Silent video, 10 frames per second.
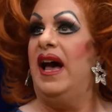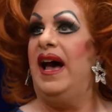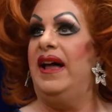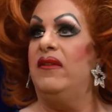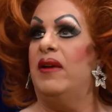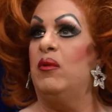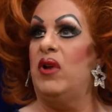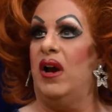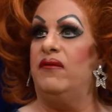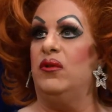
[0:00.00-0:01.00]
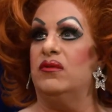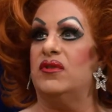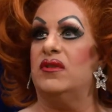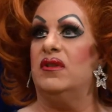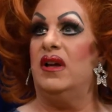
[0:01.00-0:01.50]
And they were
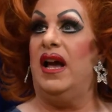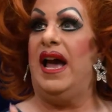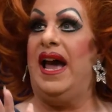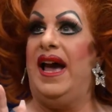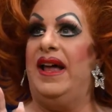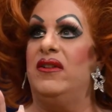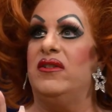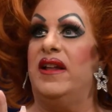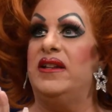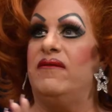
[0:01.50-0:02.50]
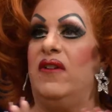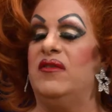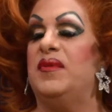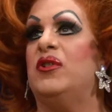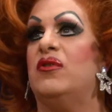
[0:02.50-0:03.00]
rivals, and they did
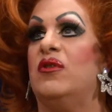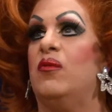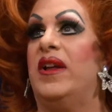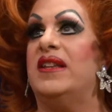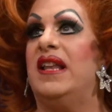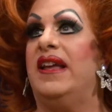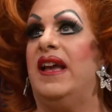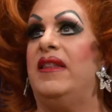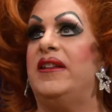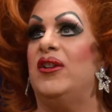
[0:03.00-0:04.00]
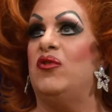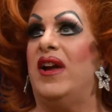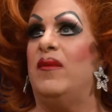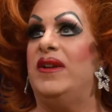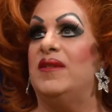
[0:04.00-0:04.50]
5 specials at the Weakest Link, and they did a
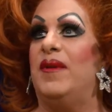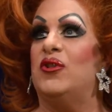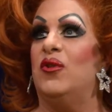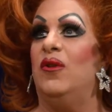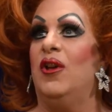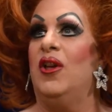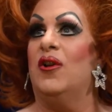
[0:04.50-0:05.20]
drag queen special,